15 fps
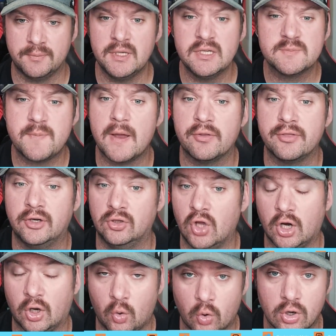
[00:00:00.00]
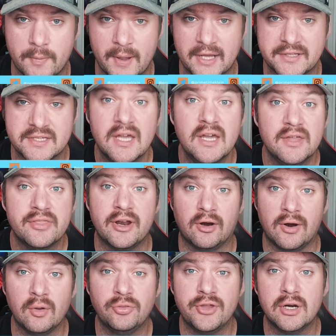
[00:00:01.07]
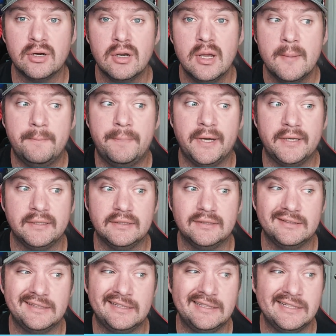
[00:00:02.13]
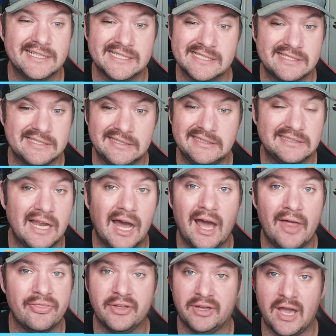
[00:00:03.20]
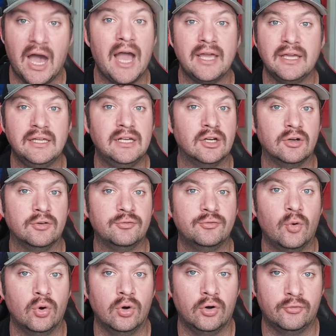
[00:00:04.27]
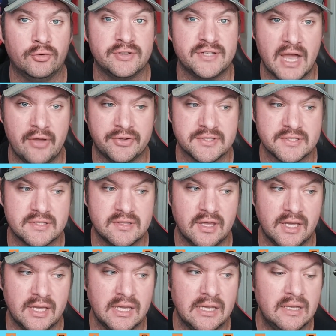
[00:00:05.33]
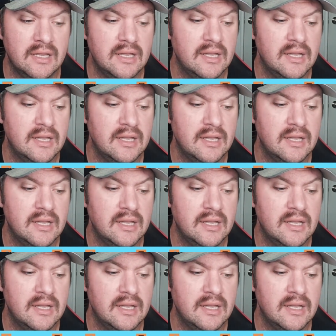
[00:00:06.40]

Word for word: He is better than a lot of quarterbacks that are out there, but he is he's not the guy here for, for Dallas. They,